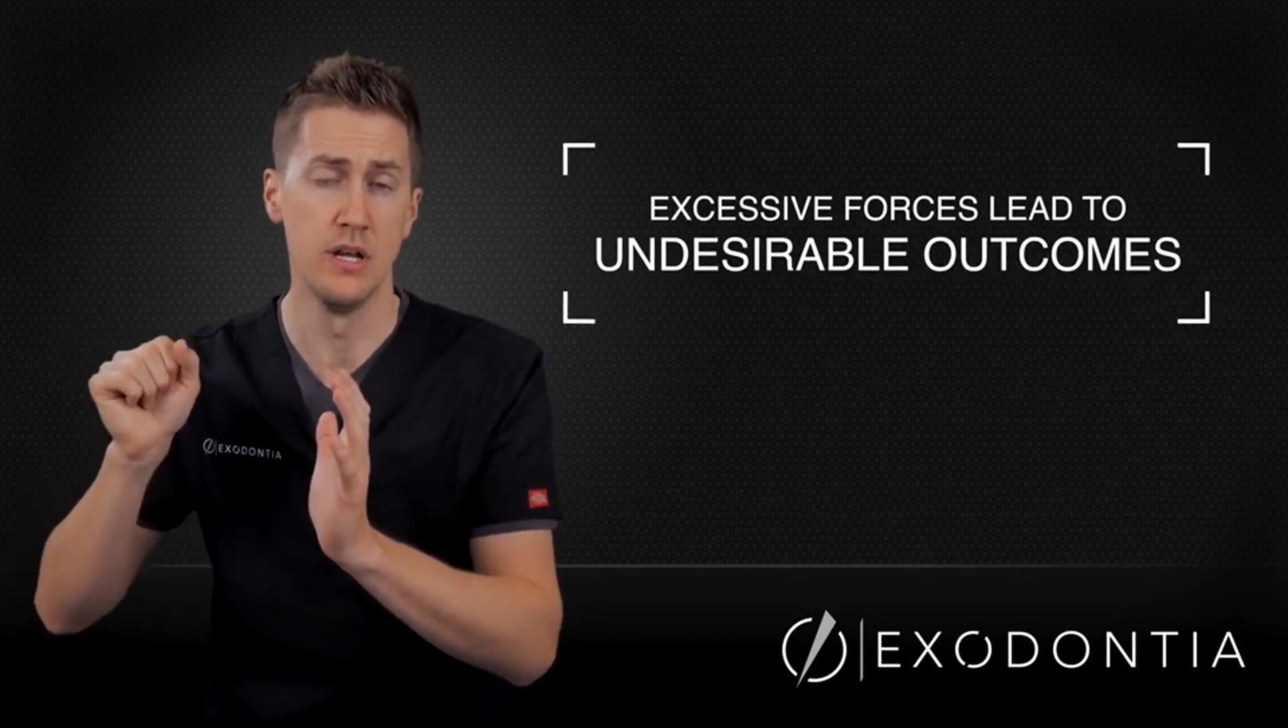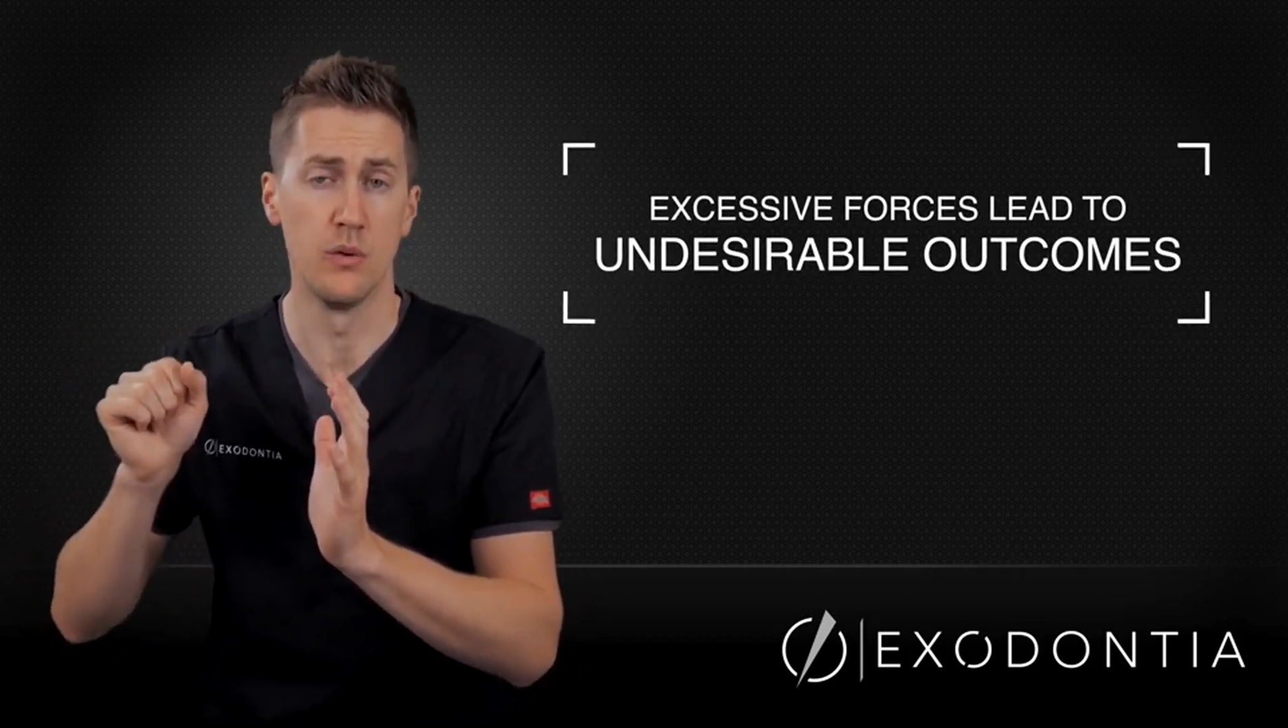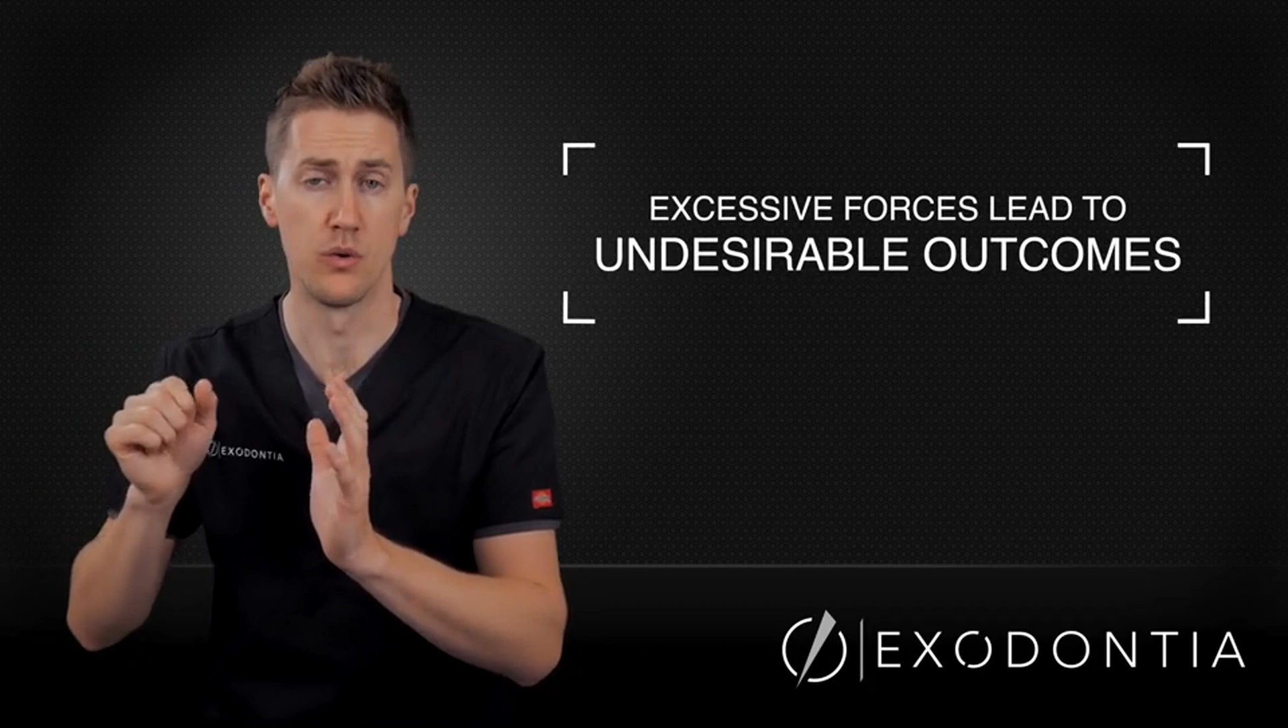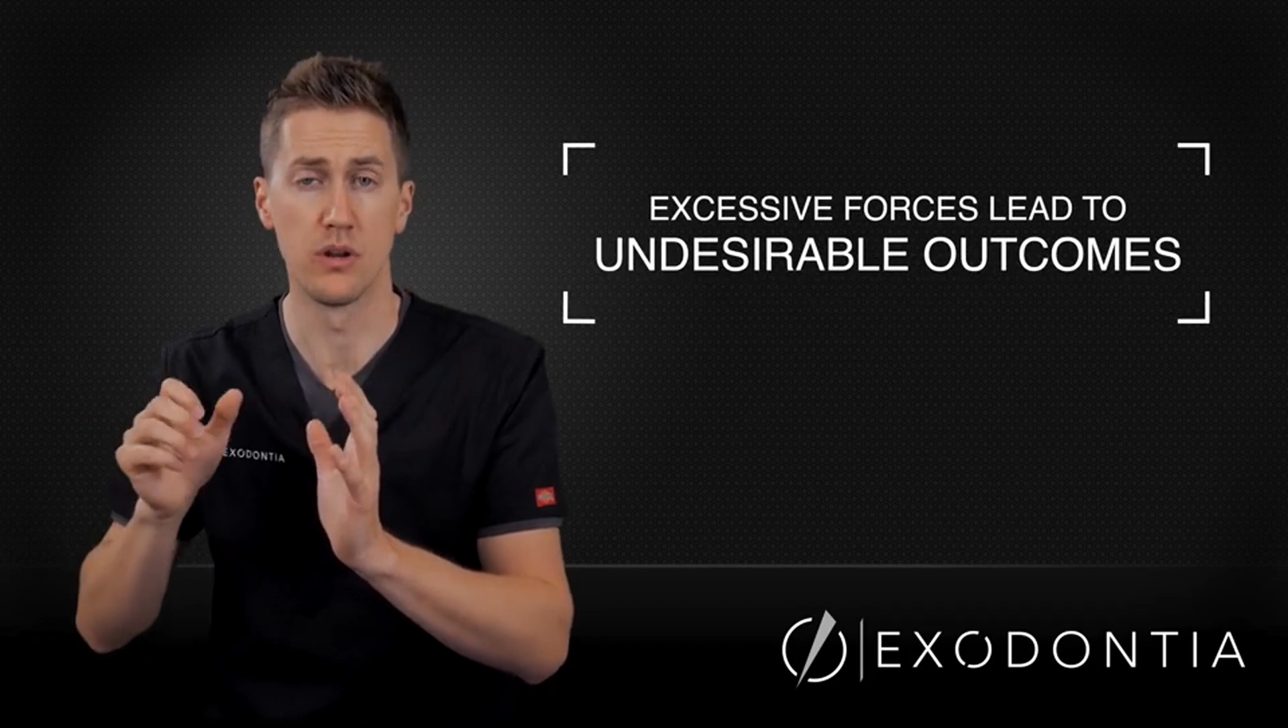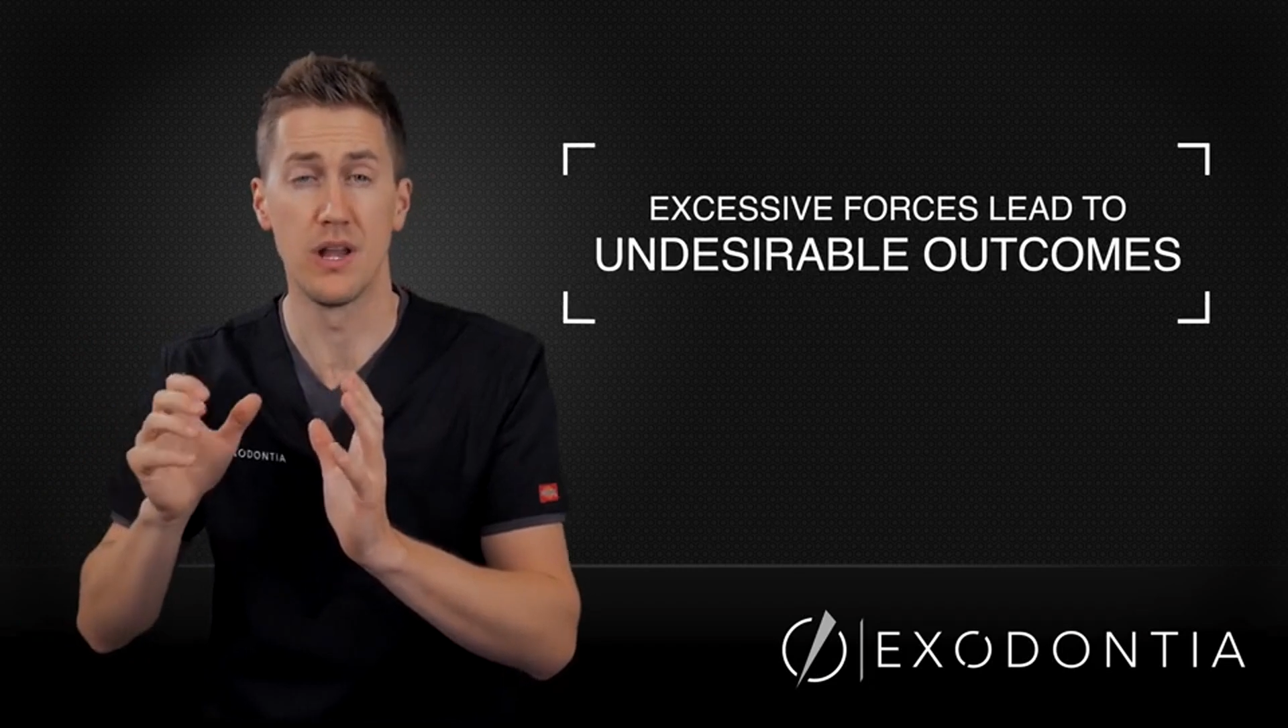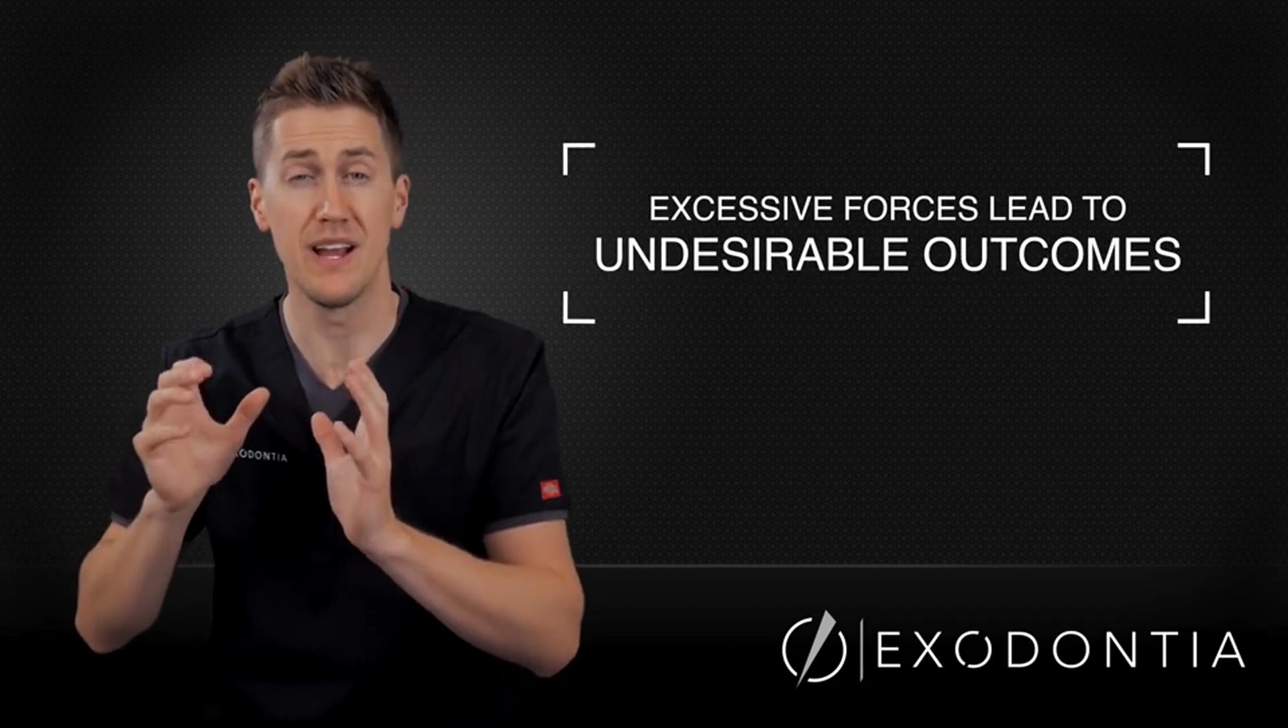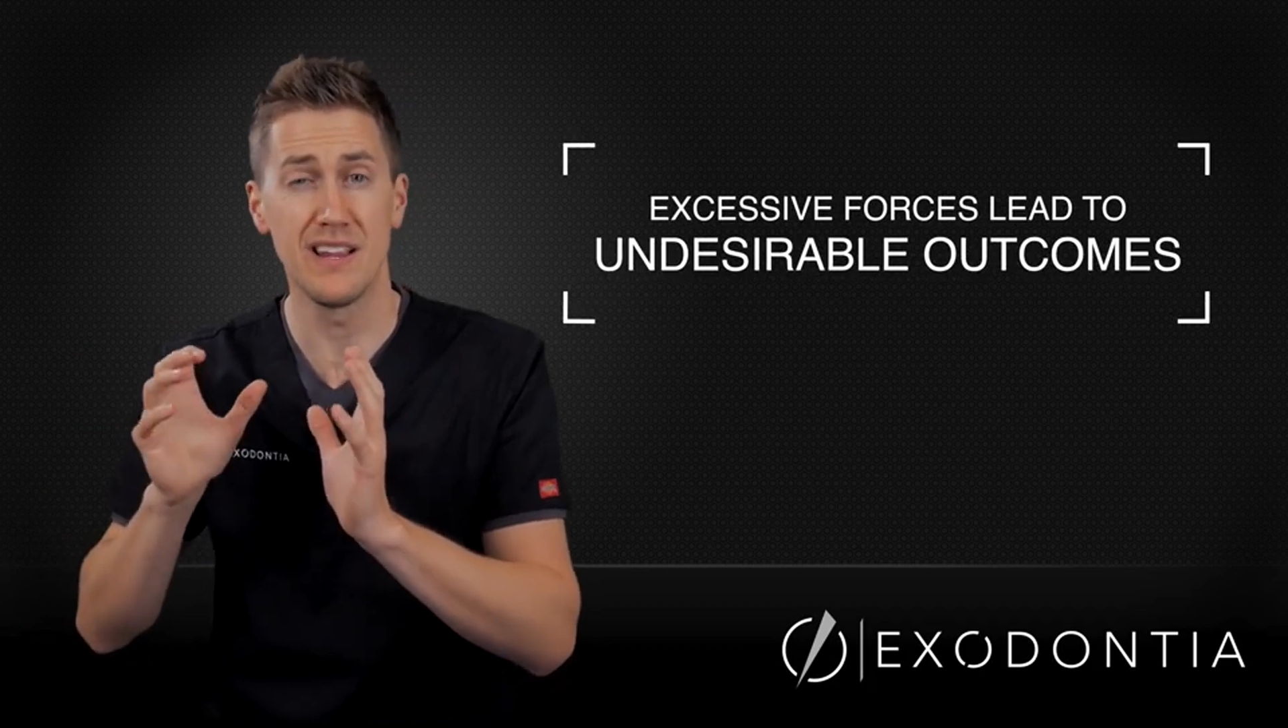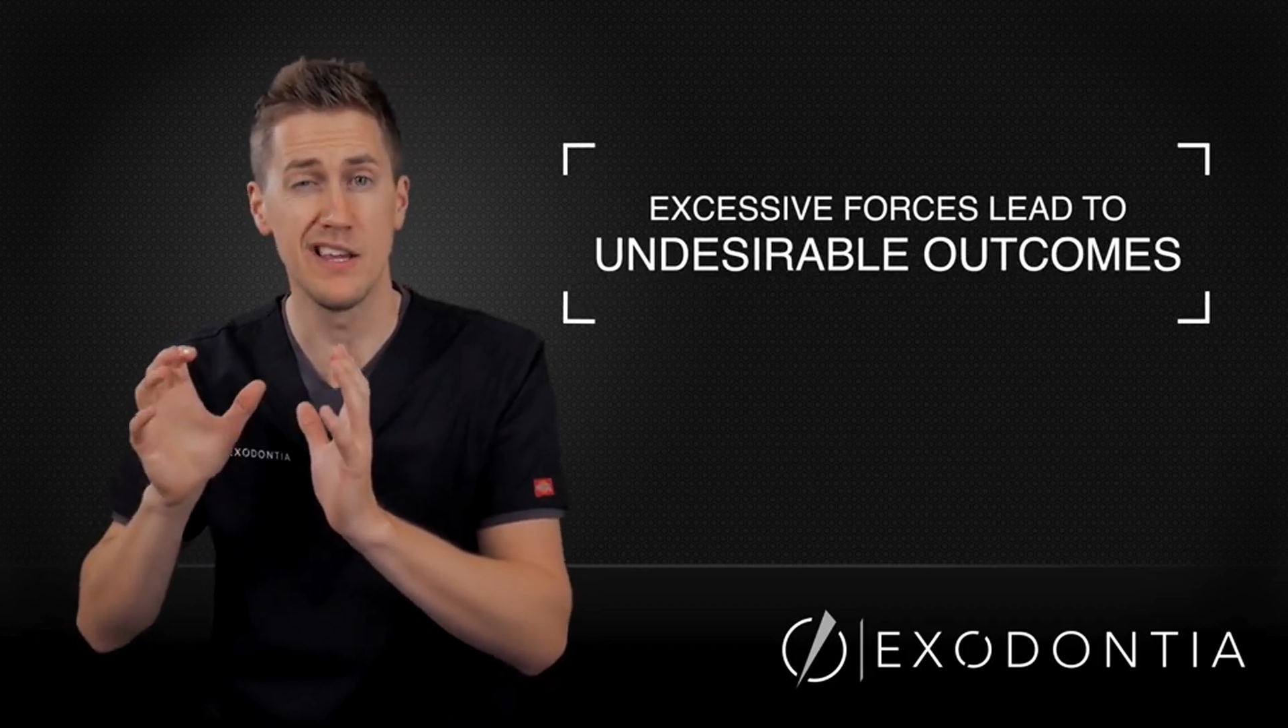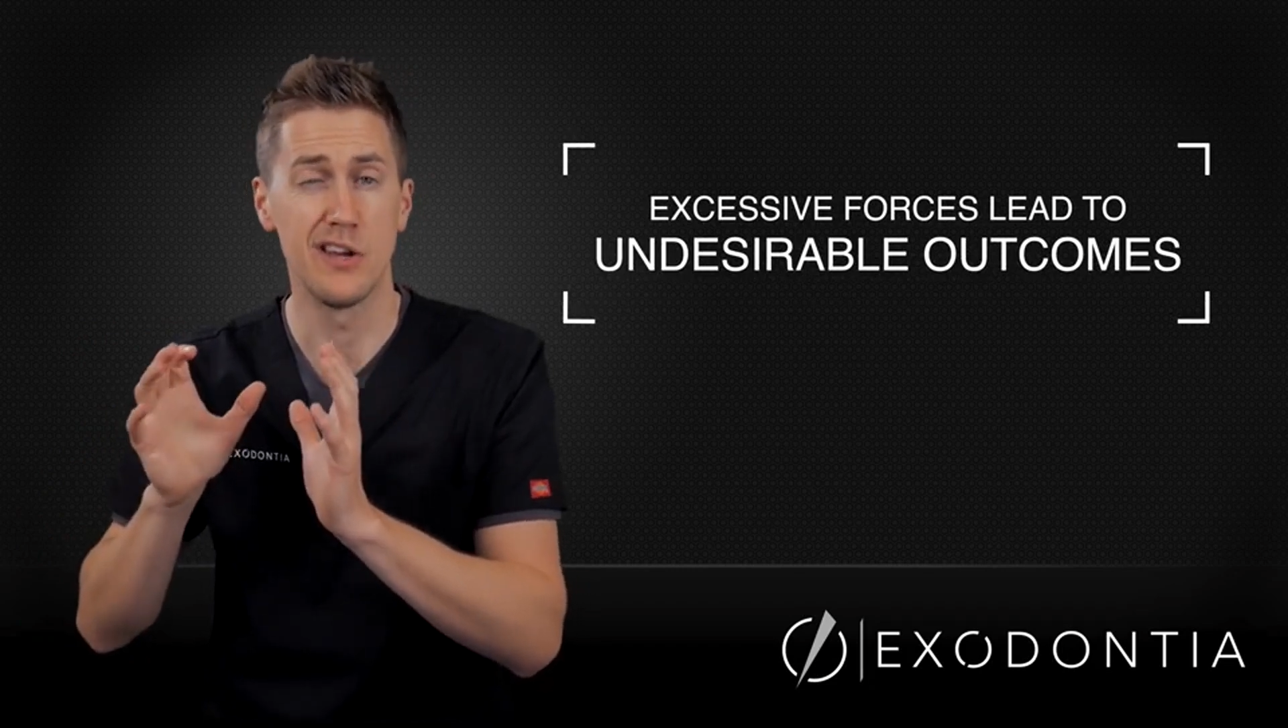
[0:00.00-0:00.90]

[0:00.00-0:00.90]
we're likely